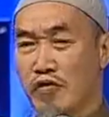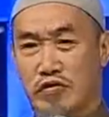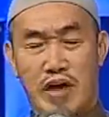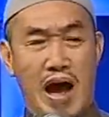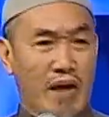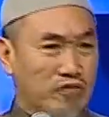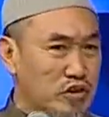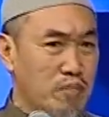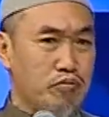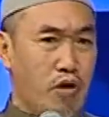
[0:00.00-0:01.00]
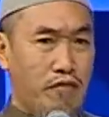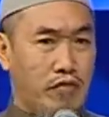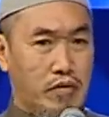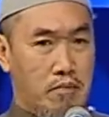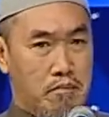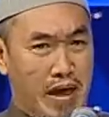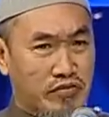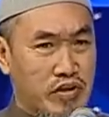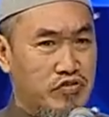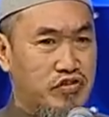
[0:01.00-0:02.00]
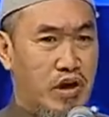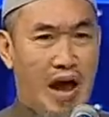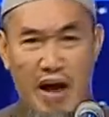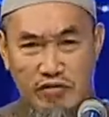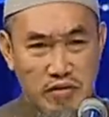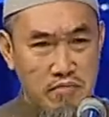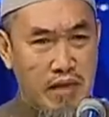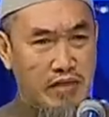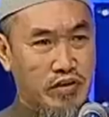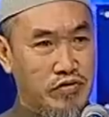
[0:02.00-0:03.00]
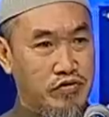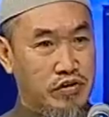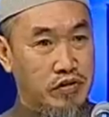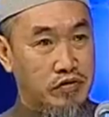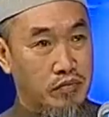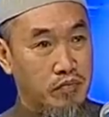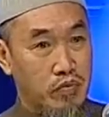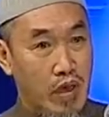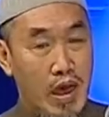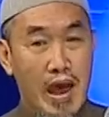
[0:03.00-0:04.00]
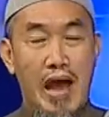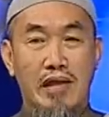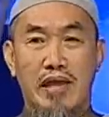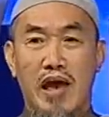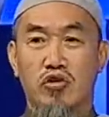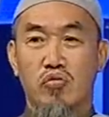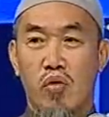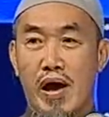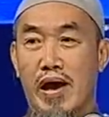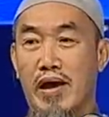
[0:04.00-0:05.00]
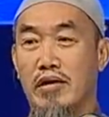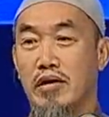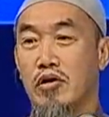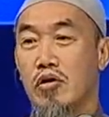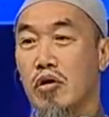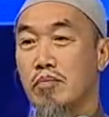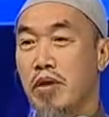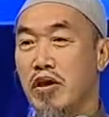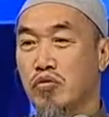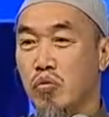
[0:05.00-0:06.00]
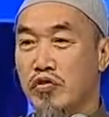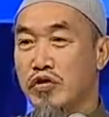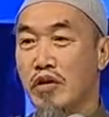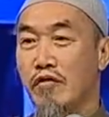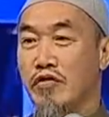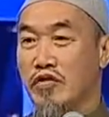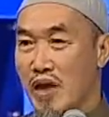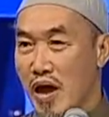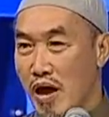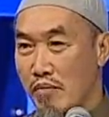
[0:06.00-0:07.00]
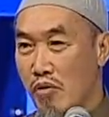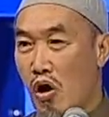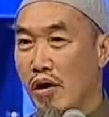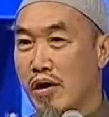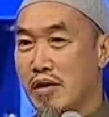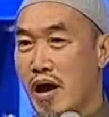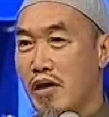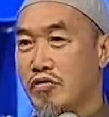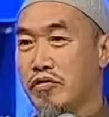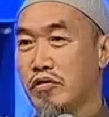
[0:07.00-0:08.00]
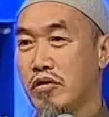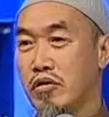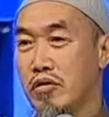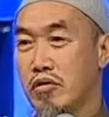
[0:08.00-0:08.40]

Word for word: prophets after prophet, messenger after messengers. And that's why Peace Vision of Islam organized